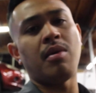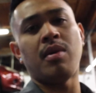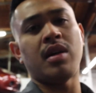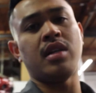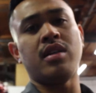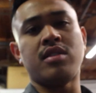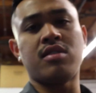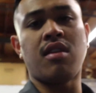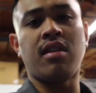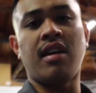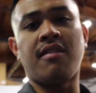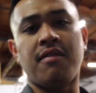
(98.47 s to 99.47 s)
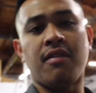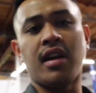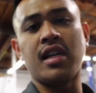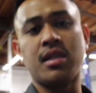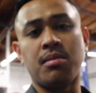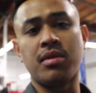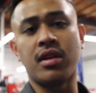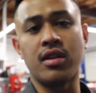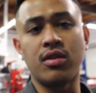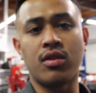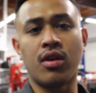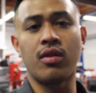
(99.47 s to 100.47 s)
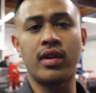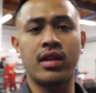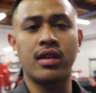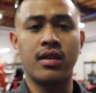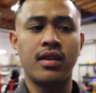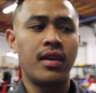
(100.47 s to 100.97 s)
I wanted to start out fresh and put a new coating.